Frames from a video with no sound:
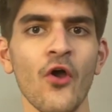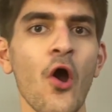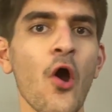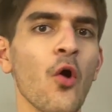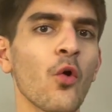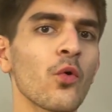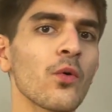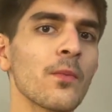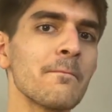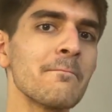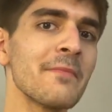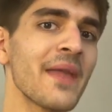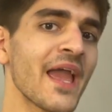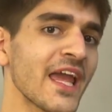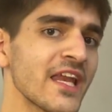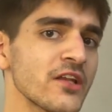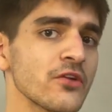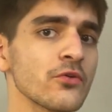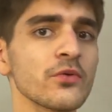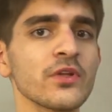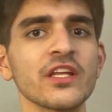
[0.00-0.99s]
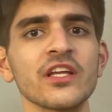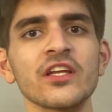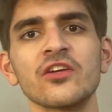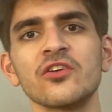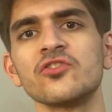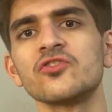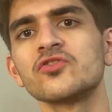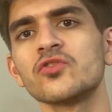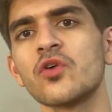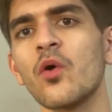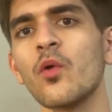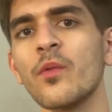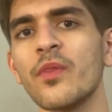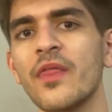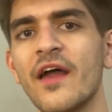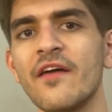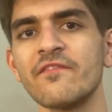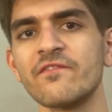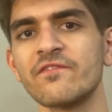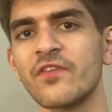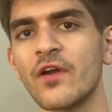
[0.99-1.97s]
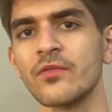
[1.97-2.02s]
or manually control
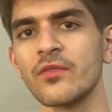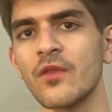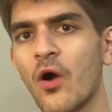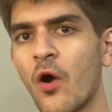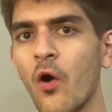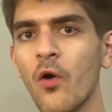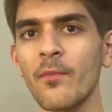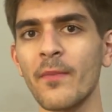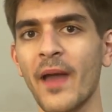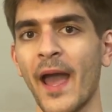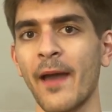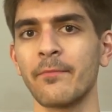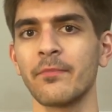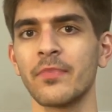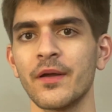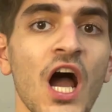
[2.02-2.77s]
them from the Home app.